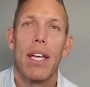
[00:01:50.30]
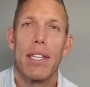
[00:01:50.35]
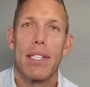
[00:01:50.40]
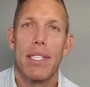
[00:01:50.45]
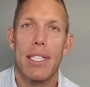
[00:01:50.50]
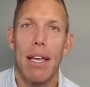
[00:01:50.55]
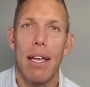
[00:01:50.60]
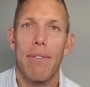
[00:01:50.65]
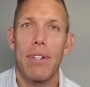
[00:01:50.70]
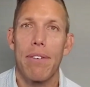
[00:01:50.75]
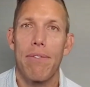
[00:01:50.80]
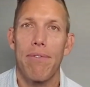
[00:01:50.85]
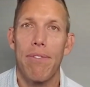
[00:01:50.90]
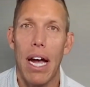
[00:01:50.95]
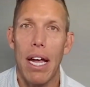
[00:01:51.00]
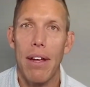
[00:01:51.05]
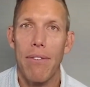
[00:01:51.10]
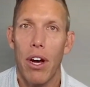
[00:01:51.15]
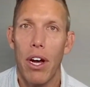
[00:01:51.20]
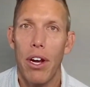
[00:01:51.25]

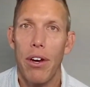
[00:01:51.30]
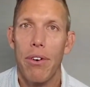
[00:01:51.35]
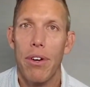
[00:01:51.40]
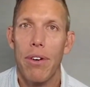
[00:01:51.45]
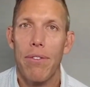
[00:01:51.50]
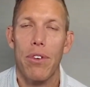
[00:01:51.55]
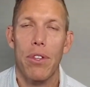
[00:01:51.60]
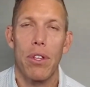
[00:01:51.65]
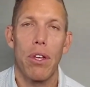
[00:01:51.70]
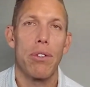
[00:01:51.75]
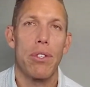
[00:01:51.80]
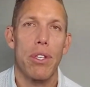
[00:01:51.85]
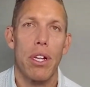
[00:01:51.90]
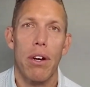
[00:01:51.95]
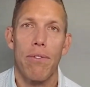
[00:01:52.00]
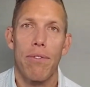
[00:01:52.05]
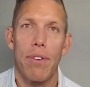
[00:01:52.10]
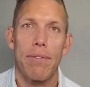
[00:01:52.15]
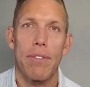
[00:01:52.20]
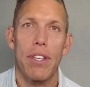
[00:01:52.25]
$7,500 for those that
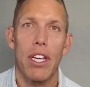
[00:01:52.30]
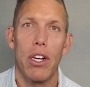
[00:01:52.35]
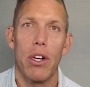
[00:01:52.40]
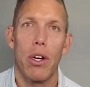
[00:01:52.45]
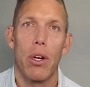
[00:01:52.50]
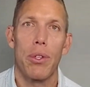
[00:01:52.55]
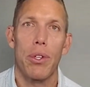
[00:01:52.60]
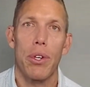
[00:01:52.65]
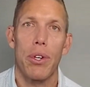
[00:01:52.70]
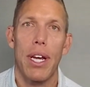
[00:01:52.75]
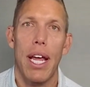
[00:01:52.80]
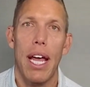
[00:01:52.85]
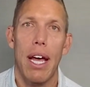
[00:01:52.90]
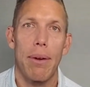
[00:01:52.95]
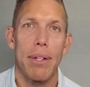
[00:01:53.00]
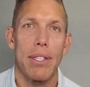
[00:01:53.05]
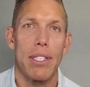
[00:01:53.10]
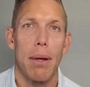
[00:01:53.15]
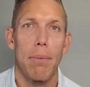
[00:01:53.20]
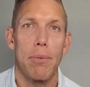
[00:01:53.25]
are 50 and older.
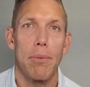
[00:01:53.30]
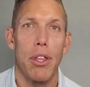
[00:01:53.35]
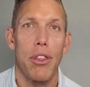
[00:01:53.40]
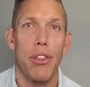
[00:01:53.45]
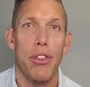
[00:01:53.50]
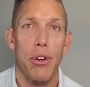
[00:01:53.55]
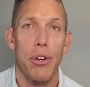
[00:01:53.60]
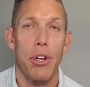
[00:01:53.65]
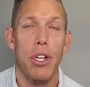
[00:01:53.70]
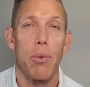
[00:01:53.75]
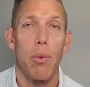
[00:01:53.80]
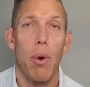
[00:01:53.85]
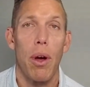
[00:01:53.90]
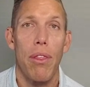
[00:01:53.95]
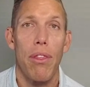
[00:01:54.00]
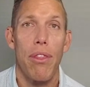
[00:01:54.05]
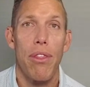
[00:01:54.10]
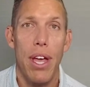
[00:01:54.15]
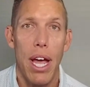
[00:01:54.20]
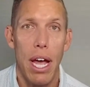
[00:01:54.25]
Now it's up to
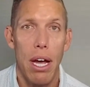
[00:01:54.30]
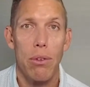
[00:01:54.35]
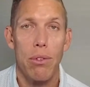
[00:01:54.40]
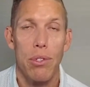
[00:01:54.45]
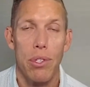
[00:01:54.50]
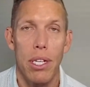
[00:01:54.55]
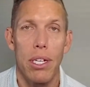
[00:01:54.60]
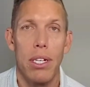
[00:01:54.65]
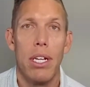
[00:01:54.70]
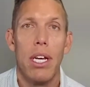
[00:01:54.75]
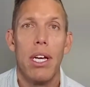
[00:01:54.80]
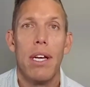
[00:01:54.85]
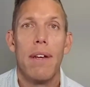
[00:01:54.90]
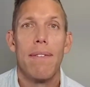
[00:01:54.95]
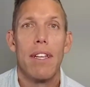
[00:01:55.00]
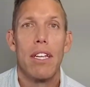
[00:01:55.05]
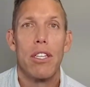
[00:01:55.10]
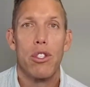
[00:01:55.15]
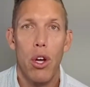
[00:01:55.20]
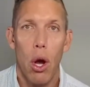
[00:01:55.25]
$31,000
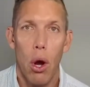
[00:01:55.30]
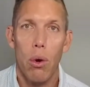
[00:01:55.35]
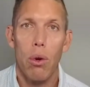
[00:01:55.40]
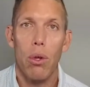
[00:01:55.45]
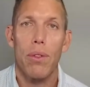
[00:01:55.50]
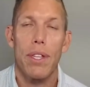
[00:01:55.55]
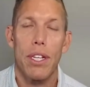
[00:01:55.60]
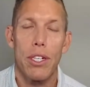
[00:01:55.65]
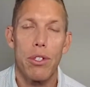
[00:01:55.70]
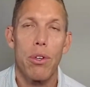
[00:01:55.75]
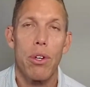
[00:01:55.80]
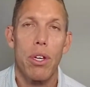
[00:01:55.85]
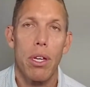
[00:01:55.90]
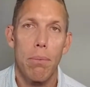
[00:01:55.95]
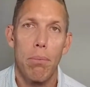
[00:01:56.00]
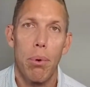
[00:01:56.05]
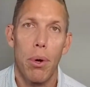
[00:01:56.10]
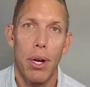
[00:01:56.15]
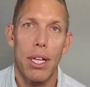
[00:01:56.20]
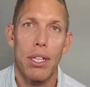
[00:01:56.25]
total that you
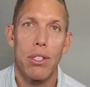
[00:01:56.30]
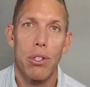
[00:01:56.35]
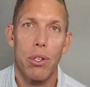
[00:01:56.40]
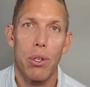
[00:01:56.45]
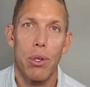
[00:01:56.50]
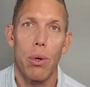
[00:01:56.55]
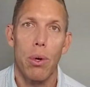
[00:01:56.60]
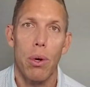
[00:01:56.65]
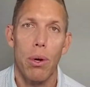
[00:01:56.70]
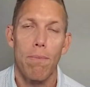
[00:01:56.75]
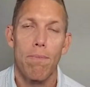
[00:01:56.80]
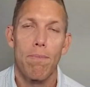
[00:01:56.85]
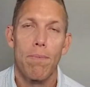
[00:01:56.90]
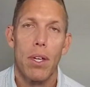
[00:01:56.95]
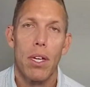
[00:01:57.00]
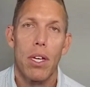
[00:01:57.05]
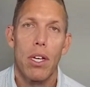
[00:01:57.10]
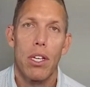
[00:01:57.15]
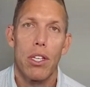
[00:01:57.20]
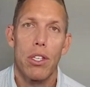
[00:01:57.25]
can put into your
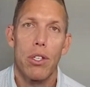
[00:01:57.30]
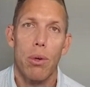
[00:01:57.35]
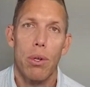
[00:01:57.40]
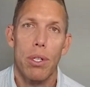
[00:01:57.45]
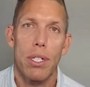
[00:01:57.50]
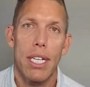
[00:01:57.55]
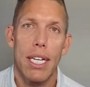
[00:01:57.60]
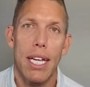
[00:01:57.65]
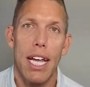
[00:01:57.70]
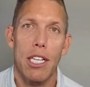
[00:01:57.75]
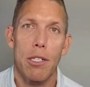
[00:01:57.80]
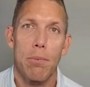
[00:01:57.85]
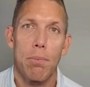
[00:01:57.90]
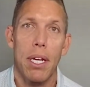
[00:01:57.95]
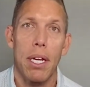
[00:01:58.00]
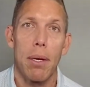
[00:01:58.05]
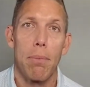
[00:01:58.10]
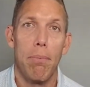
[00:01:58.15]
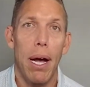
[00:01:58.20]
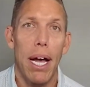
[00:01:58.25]

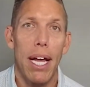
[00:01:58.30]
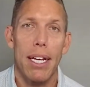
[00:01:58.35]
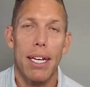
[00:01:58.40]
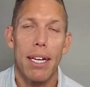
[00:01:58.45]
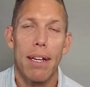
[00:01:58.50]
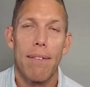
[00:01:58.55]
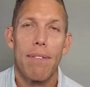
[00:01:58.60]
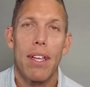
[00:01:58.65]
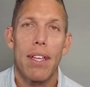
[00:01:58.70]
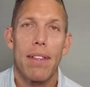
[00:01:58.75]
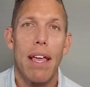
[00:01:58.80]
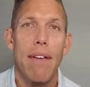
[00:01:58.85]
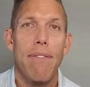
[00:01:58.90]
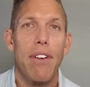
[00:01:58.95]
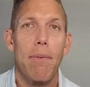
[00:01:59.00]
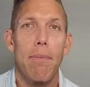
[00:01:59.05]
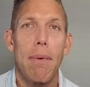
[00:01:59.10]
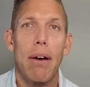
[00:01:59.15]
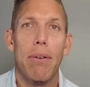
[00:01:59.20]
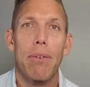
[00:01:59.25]
TSP. But they've
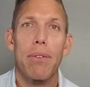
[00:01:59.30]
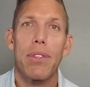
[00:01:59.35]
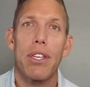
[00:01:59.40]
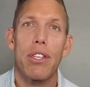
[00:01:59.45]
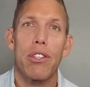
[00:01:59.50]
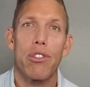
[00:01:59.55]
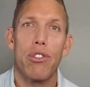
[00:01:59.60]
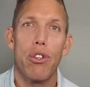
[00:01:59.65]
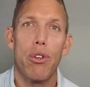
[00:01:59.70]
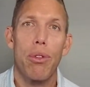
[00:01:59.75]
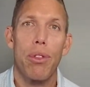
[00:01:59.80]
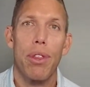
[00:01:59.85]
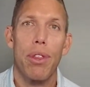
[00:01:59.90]
come out with this new